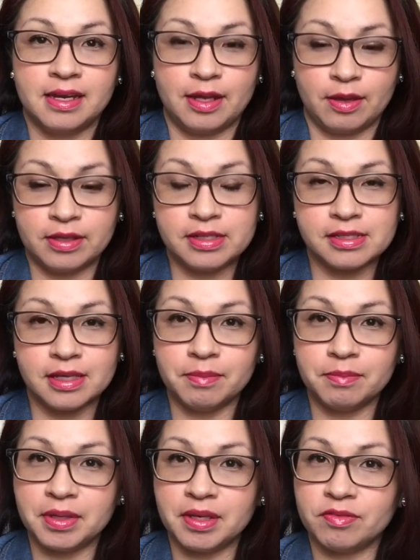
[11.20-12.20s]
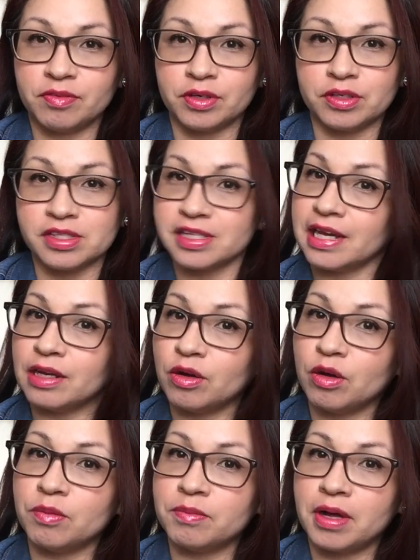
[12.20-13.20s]
Now this can be for
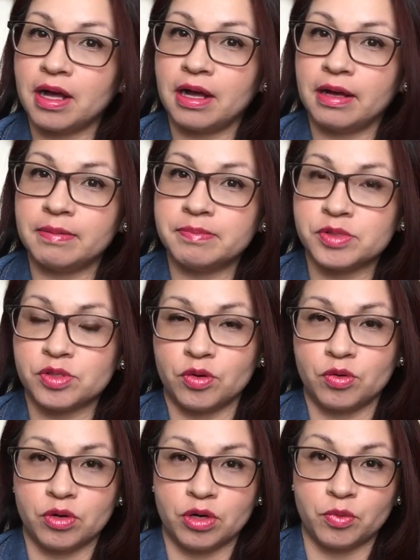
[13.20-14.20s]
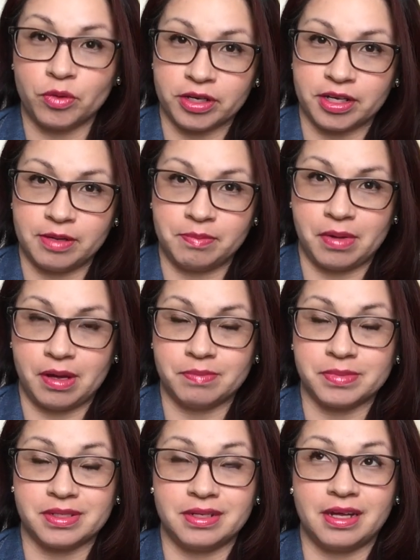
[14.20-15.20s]
stay-at-home moms or working
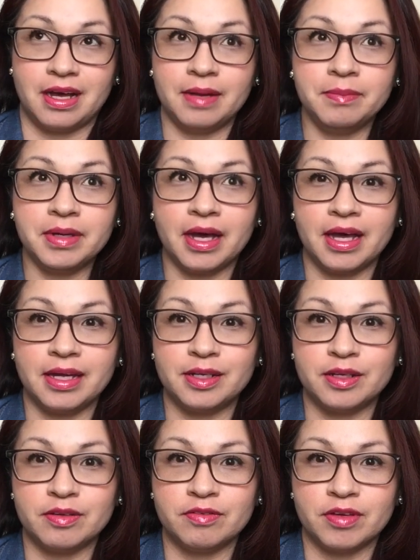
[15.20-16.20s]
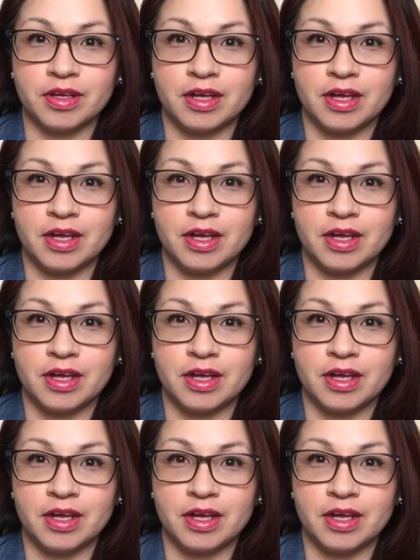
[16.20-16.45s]
moms, and I'm kind of